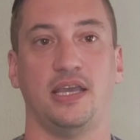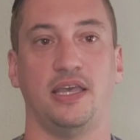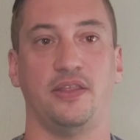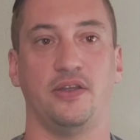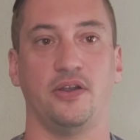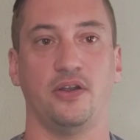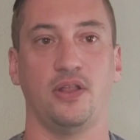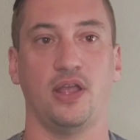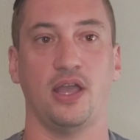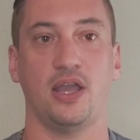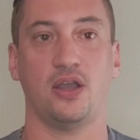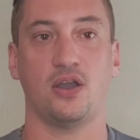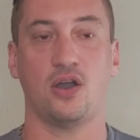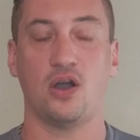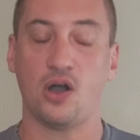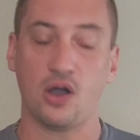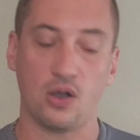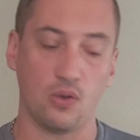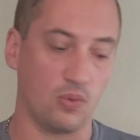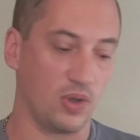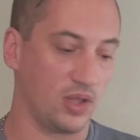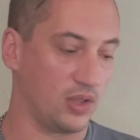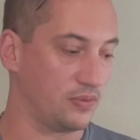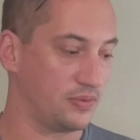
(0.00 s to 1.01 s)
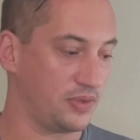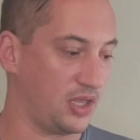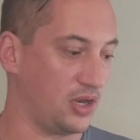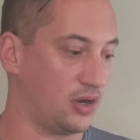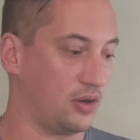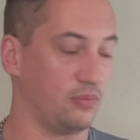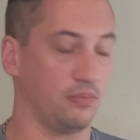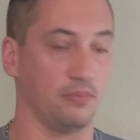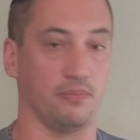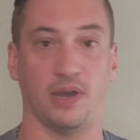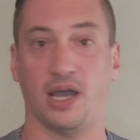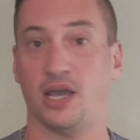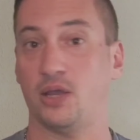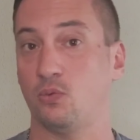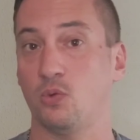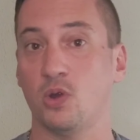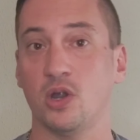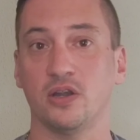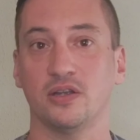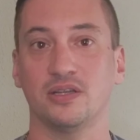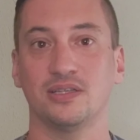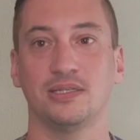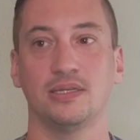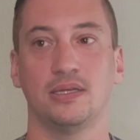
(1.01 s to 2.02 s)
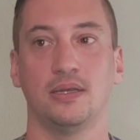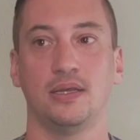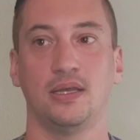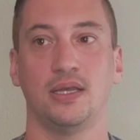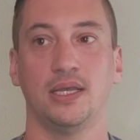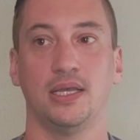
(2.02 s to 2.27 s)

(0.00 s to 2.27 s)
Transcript: and they're like, oh well, you know, mine works.